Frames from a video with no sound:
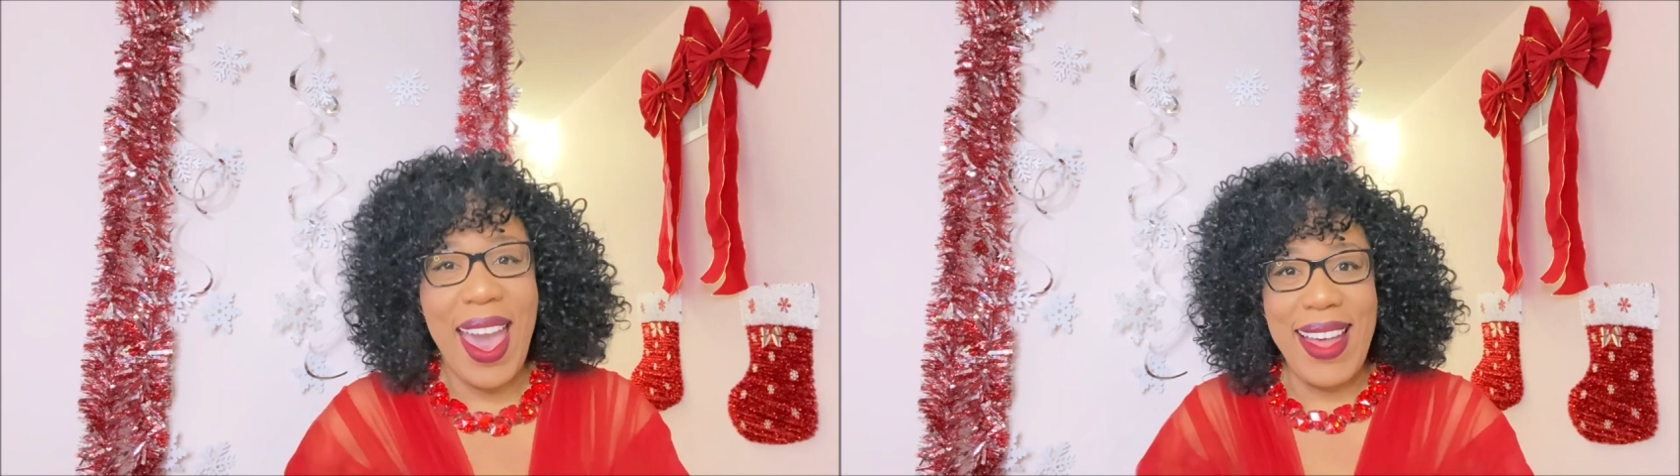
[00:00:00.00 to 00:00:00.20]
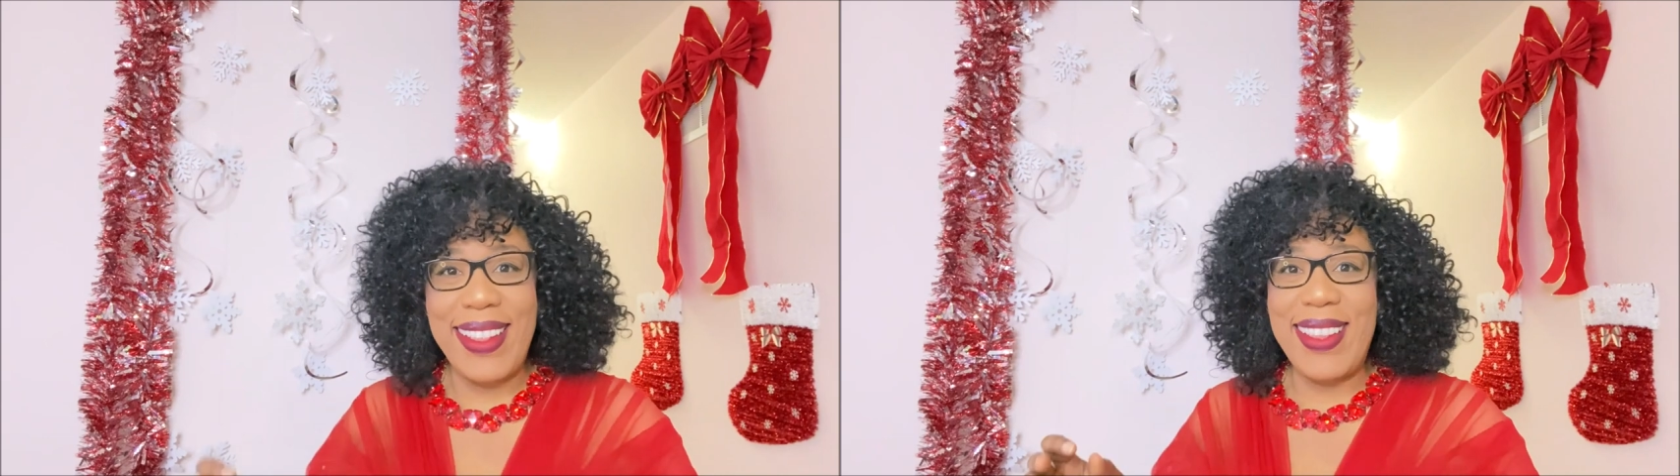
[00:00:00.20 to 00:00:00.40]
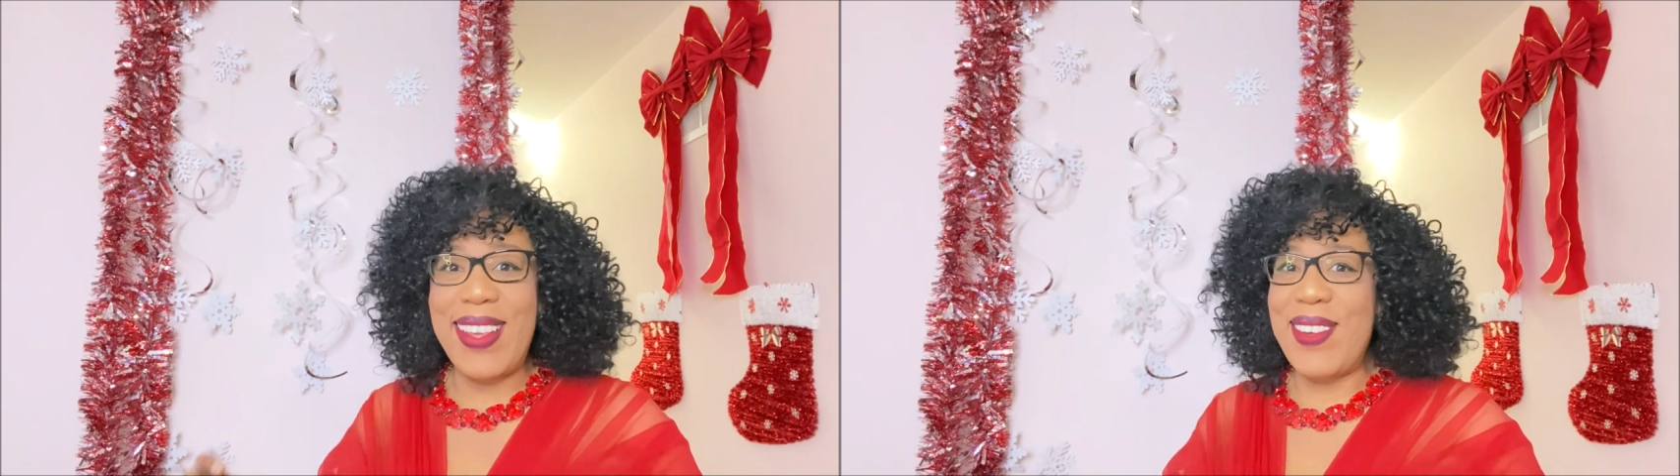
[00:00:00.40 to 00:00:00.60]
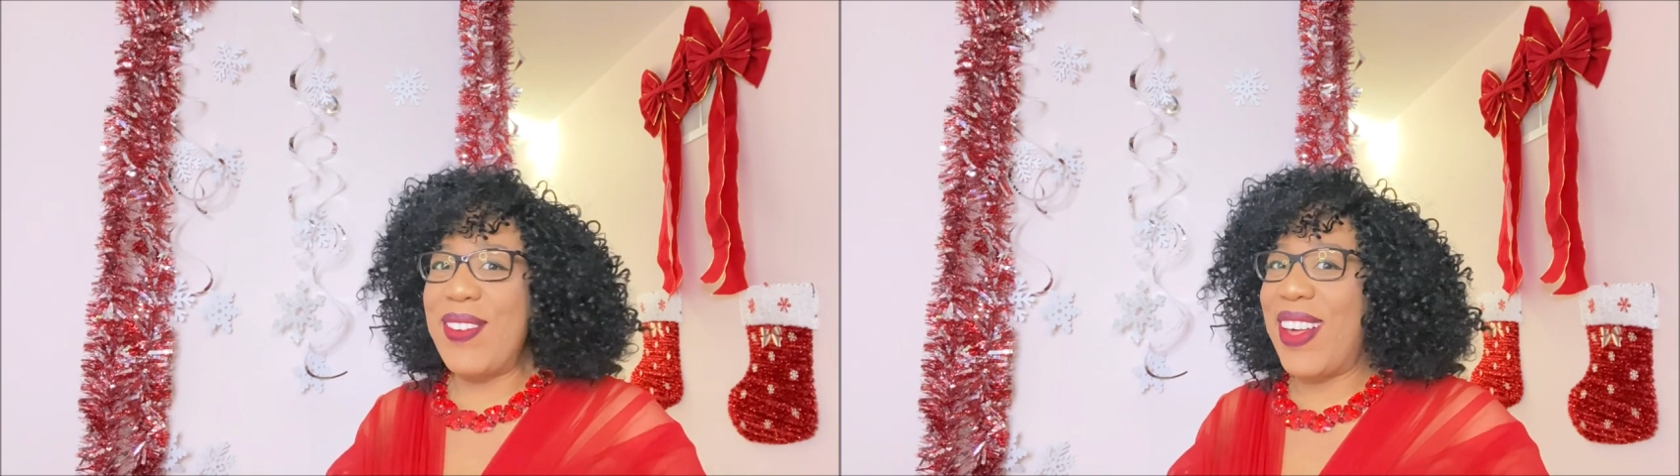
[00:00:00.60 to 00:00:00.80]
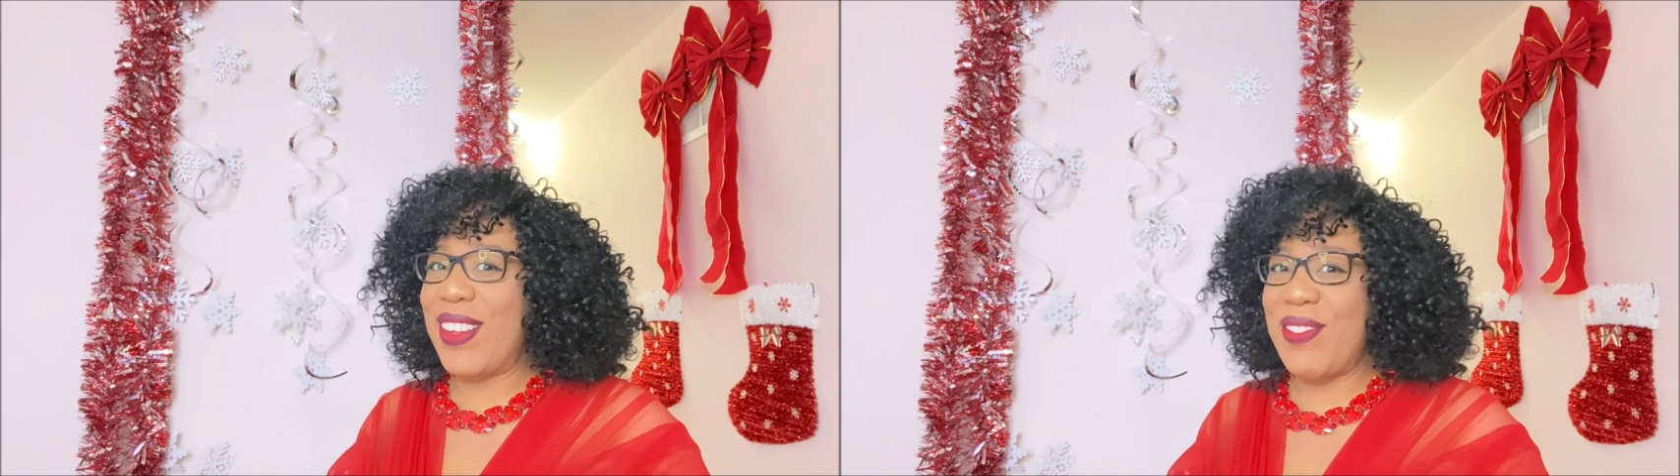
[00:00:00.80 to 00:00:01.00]

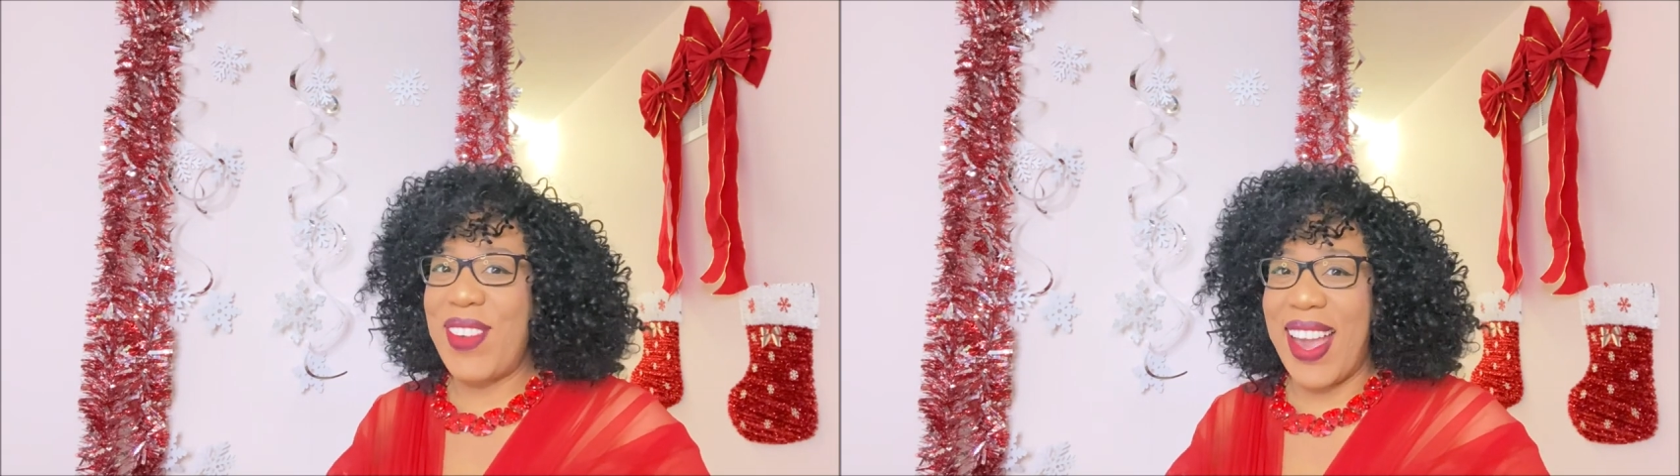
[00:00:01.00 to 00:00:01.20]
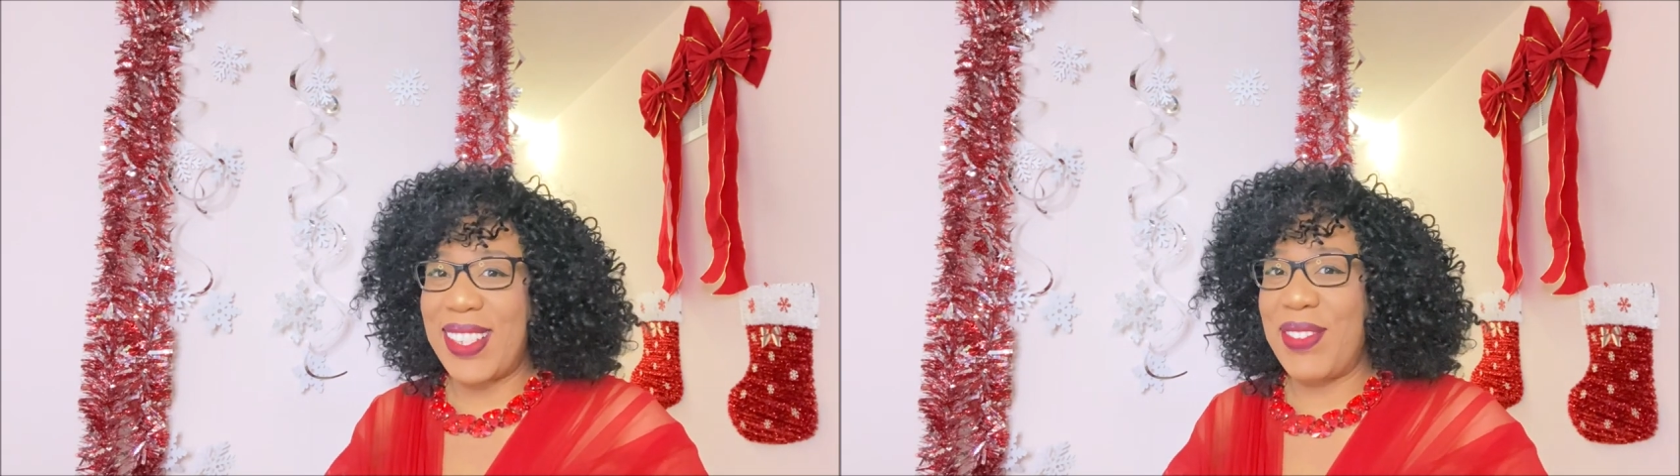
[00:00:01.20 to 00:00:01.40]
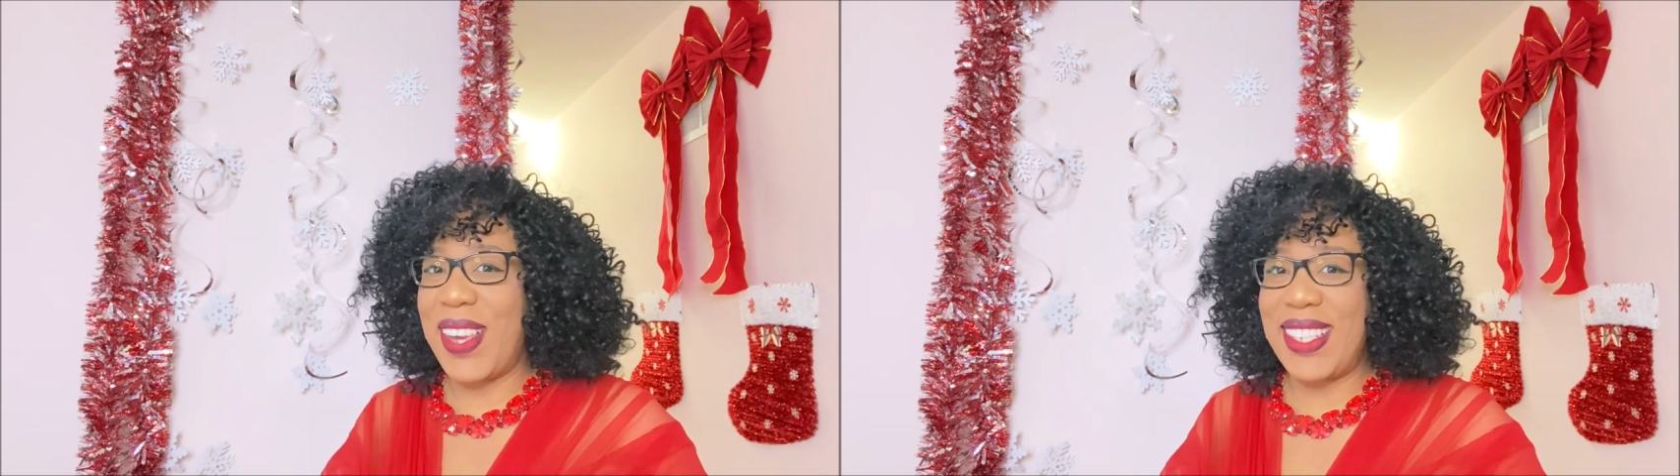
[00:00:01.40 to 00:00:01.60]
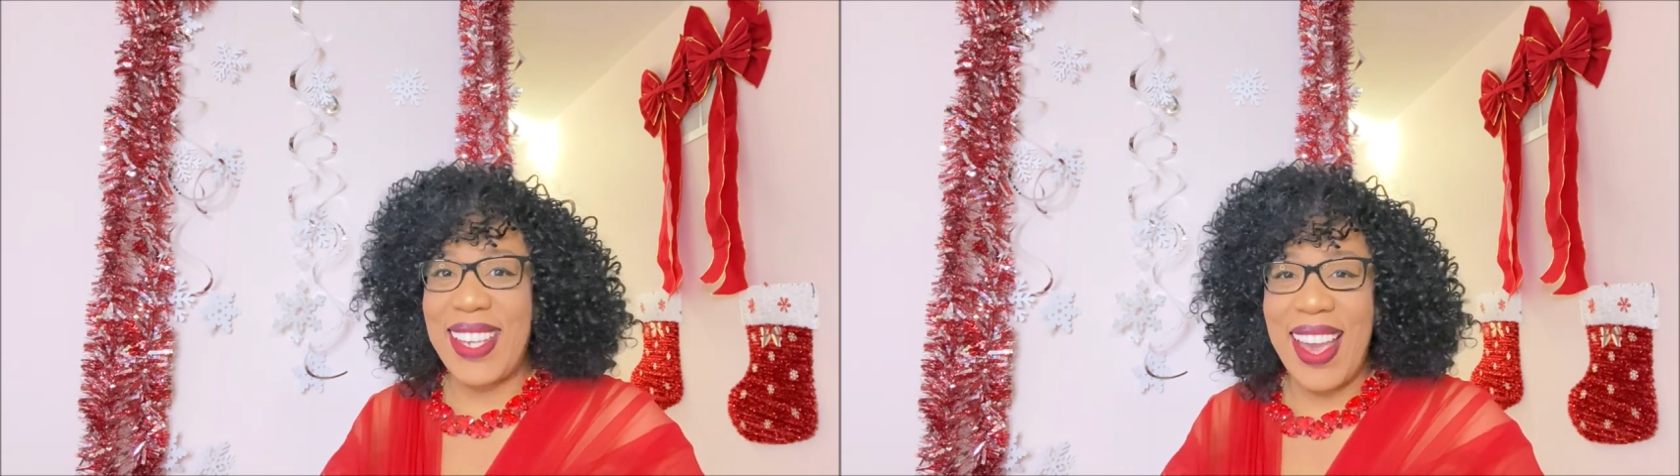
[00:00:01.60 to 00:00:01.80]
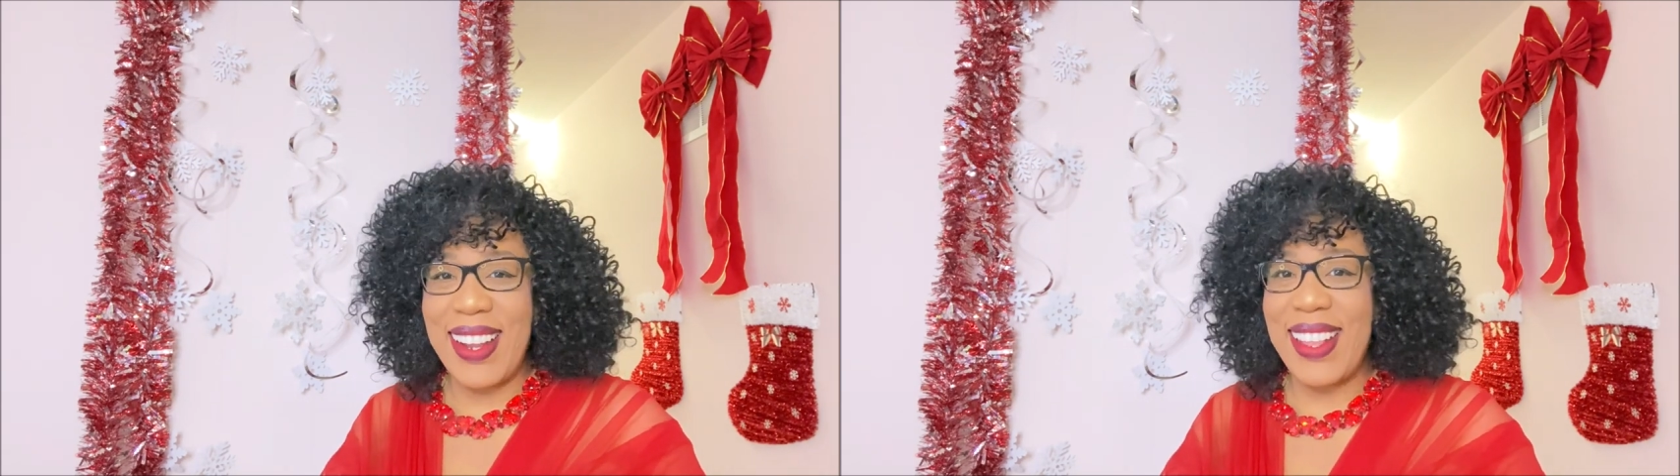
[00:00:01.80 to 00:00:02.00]
Hello, welcome back to my
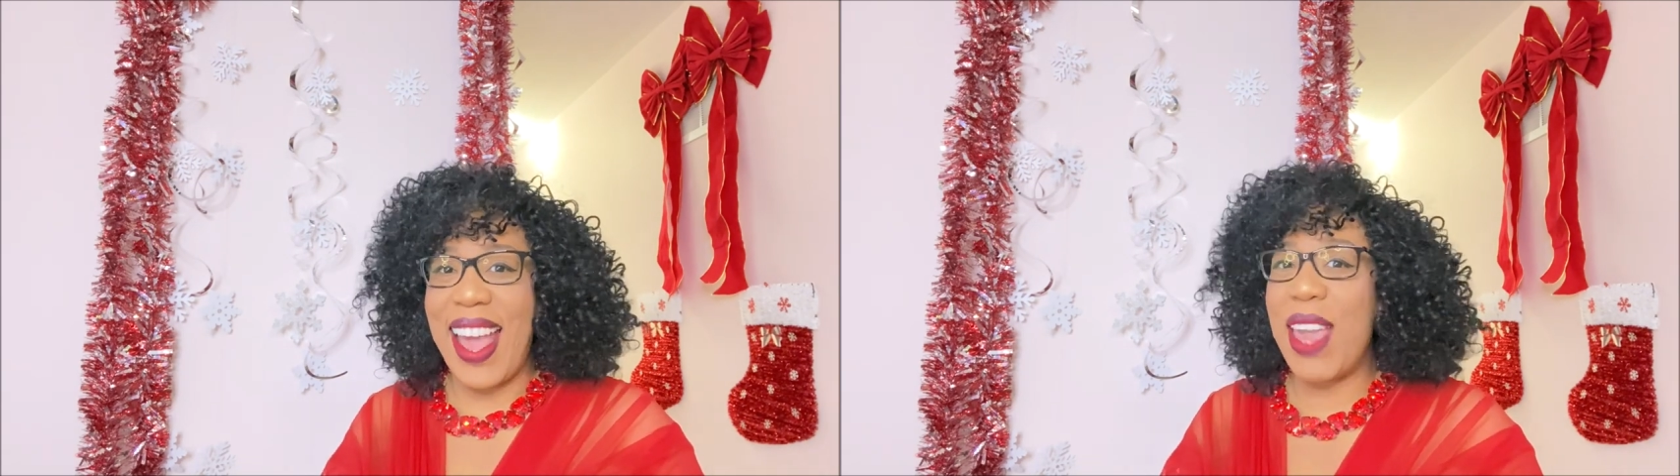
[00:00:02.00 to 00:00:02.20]
channel.